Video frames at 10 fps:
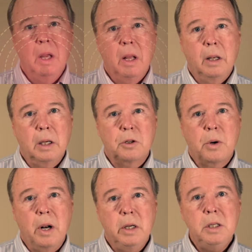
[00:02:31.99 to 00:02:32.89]

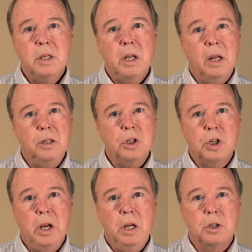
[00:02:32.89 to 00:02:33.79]
Electronic states
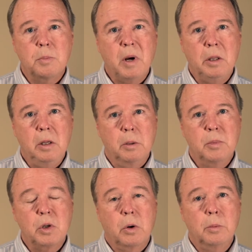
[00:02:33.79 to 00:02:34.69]
change by the
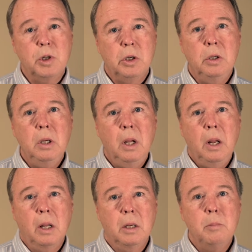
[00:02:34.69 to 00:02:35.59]
absorption
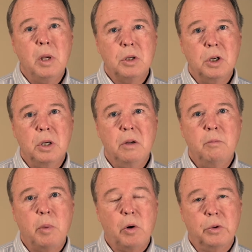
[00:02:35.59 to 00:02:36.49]
and emission
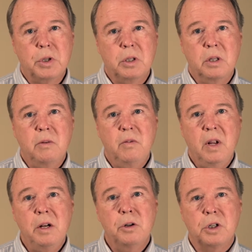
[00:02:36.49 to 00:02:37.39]
of pulses of
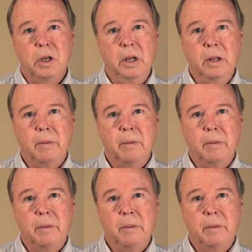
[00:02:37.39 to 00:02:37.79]
energy.